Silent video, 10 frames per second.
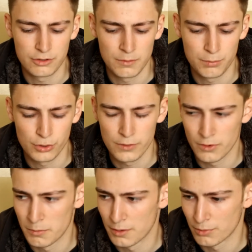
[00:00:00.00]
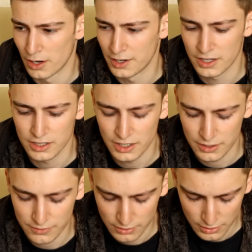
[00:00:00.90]
improve on my riding, and
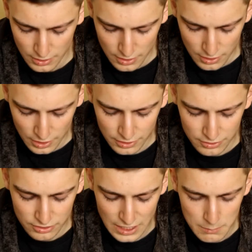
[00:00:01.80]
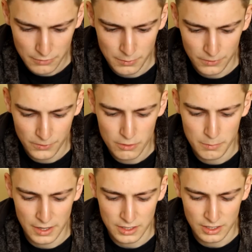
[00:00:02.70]
it's the same with my
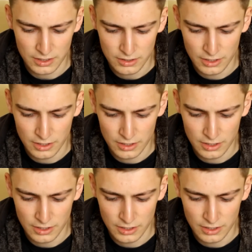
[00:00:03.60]
filmmaking.